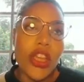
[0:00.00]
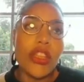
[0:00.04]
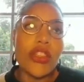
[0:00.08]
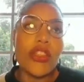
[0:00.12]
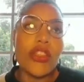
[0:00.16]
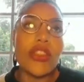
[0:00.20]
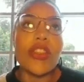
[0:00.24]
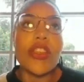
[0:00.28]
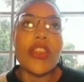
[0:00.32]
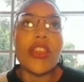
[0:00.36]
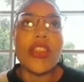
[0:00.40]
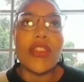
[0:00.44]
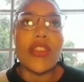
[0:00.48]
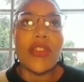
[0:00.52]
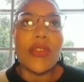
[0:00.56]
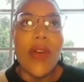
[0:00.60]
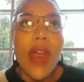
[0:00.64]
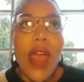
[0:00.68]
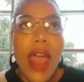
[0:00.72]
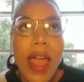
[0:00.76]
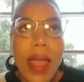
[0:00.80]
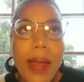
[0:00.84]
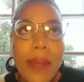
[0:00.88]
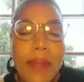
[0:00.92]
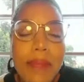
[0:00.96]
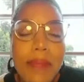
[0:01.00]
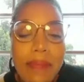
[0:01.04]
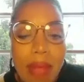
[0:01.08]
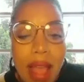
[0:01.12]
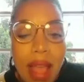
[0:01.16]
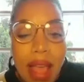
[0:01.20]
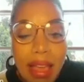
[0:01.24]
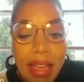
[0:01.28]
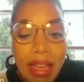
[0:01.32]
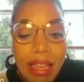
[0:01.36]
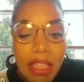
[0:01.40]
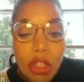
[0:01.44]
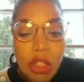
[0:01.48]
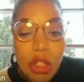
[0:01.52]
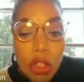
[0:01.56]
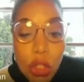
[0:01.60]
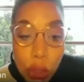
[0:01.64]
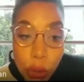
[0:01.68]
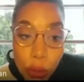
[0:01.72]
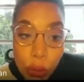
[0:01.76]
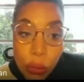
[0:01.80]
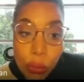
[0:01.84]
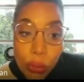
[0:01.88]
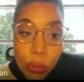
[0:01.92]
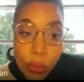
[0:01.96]
to describe my
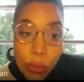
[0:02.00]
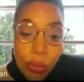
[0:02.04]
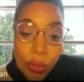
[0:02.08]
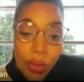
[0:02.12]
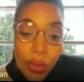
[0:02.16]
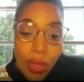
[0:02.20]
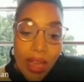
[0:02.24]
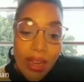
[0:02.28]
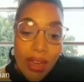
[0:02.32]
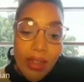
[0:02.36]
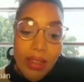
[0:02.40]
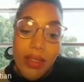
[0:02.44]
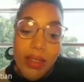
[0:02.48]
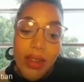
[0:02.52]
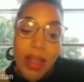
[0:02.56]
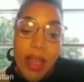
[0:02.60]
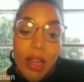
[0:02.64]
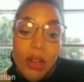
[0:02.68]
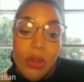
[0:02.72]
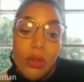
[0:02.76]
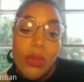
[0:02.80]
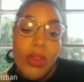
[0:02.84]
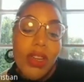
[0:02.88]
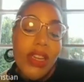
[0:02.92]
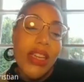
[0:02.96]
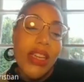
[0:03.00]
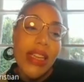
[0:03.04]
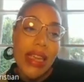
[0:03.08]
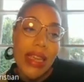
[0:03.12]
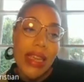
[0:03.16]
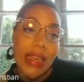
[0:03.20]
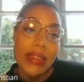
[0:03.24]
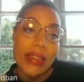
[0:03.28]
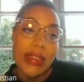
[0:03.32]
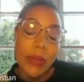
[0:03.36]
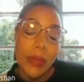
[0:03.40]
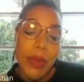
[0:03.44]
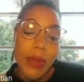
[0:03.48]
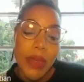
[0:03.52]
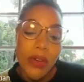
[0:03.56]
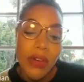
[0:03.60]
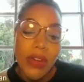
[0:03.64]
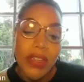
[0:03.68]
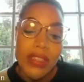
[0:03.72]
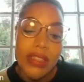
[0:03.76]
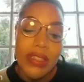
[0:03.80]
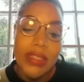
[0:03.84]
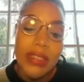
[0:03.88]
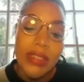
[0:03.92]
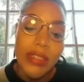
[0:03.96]
two and only
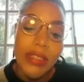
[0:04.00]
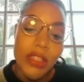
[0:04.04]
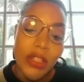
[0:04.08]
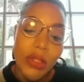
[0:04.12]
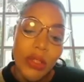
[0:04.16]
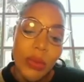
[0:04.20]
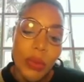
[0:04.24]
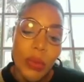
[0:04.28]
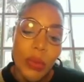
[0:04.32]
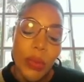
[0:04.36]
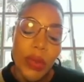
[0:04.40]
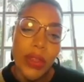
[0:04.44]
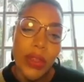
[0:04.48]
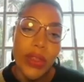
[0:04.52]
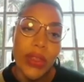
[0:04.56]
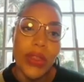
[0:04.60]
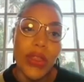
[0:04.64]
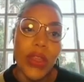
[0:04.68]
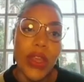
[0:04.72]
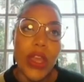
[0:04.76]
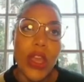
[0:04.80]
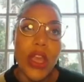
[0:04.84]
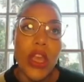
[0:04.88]
experiences with